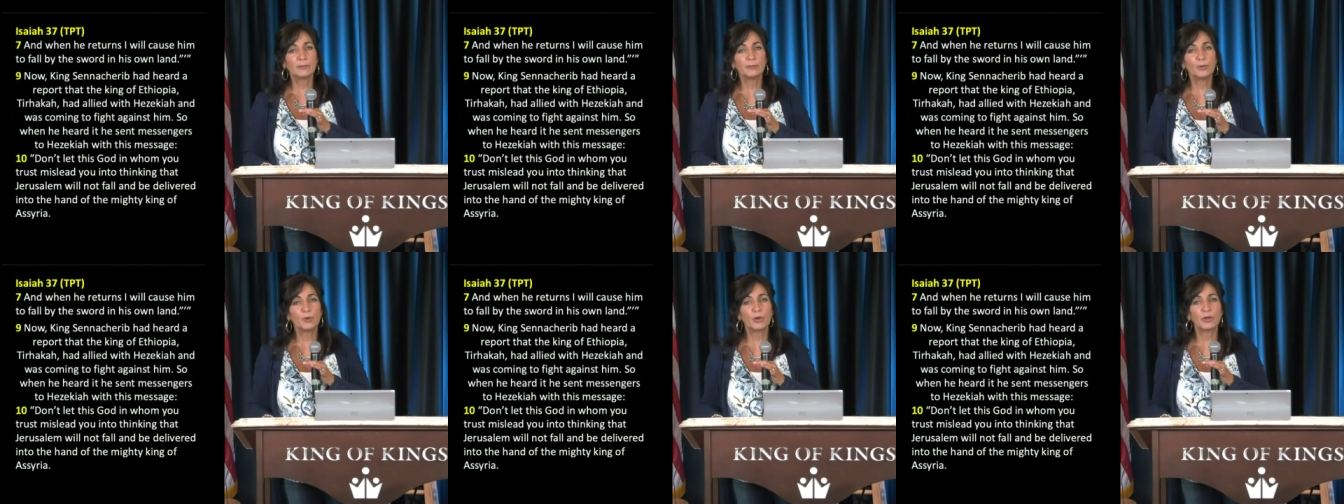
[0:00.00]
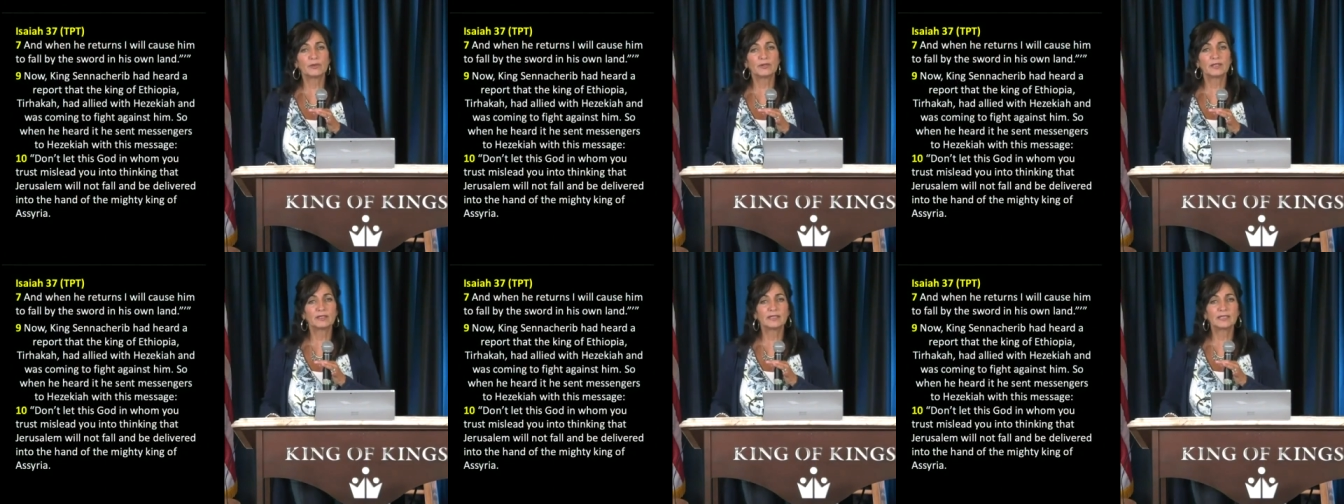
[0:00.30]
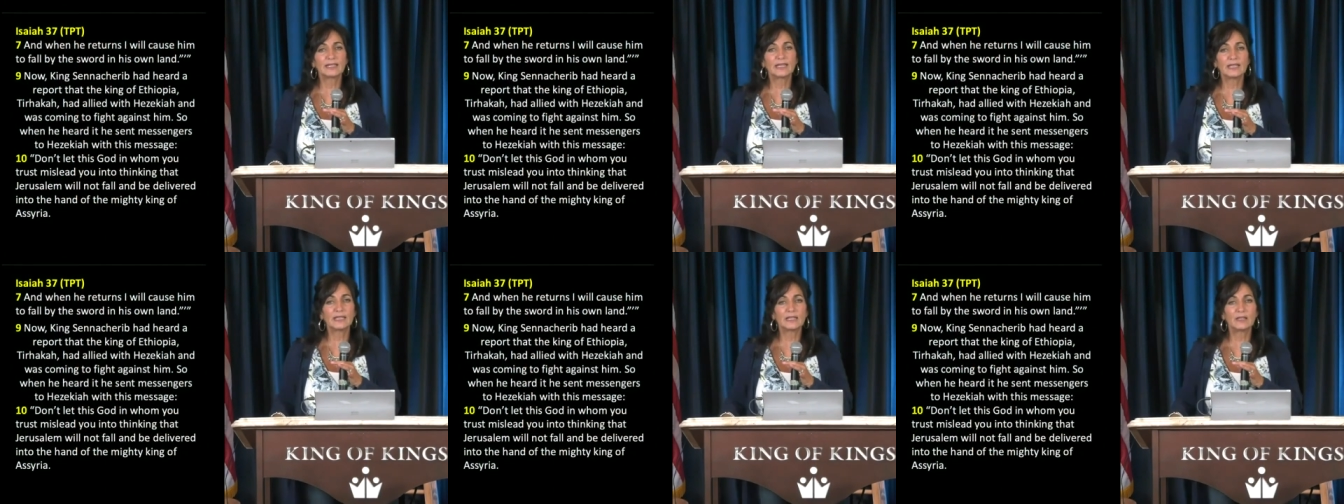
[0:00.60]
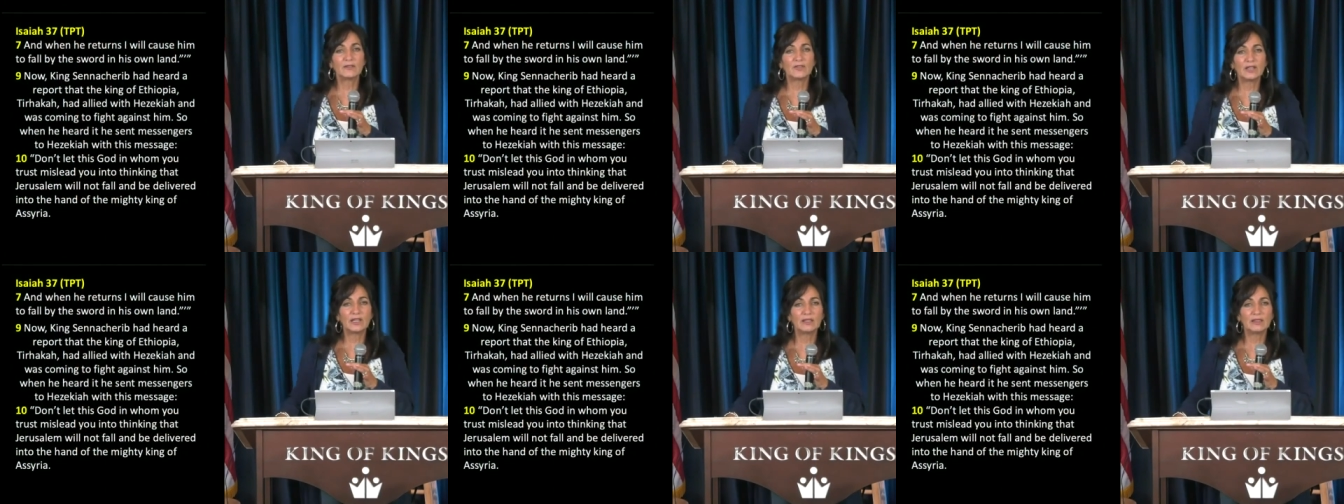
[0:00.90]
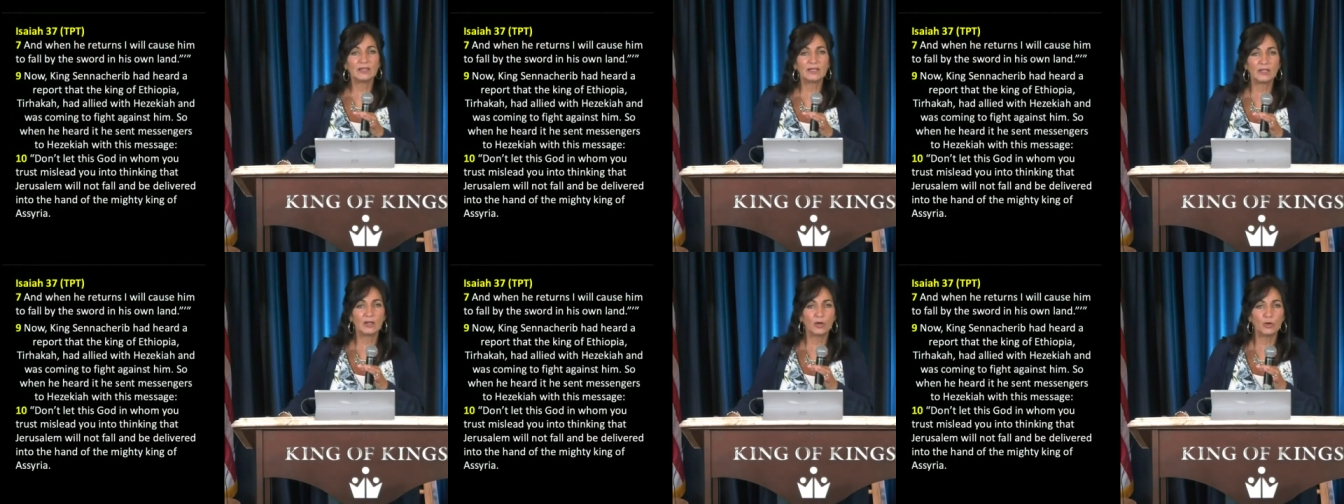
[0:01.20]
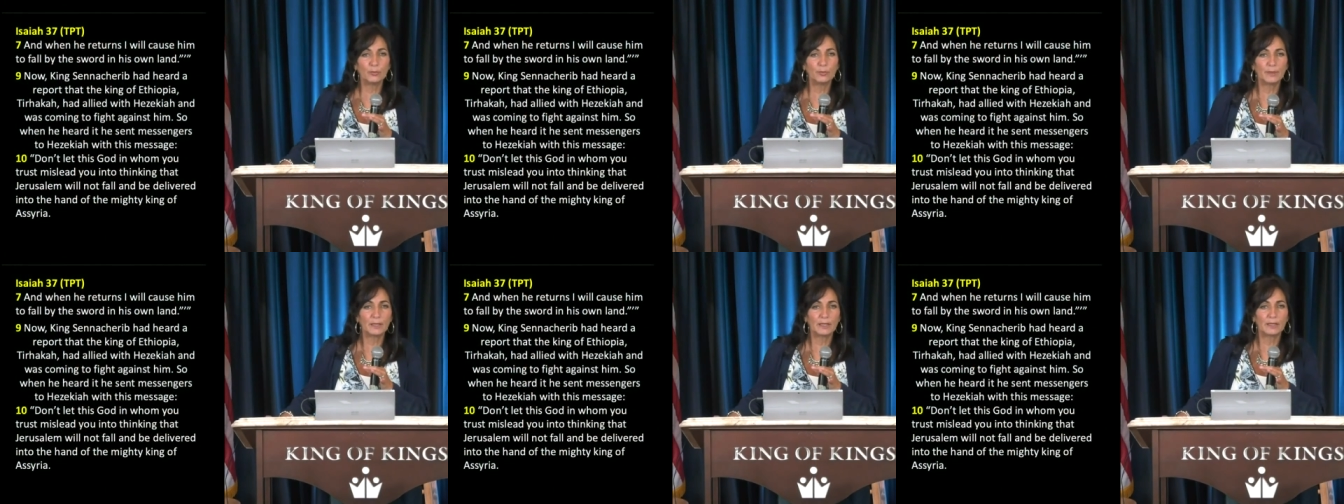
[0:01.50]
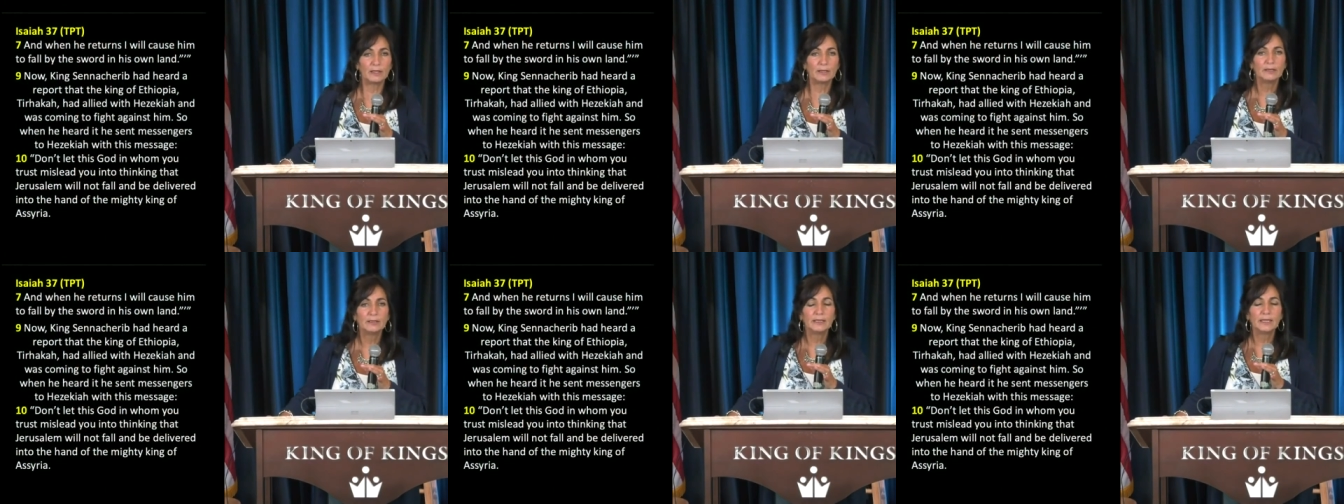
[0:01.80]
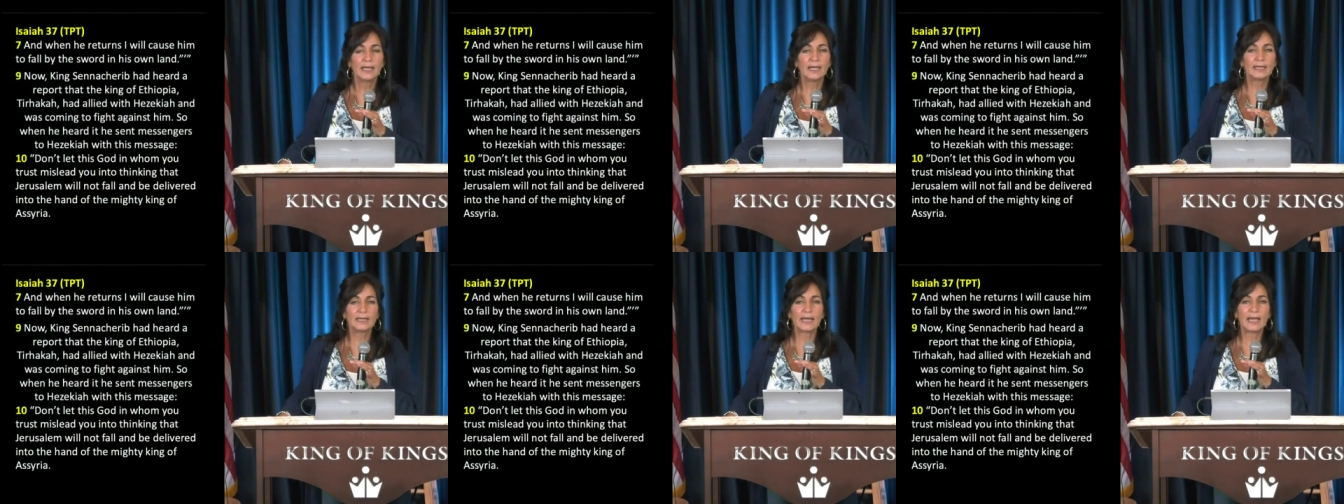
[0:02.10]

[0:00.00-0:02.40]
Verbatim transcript: a report that the king of Ethiopia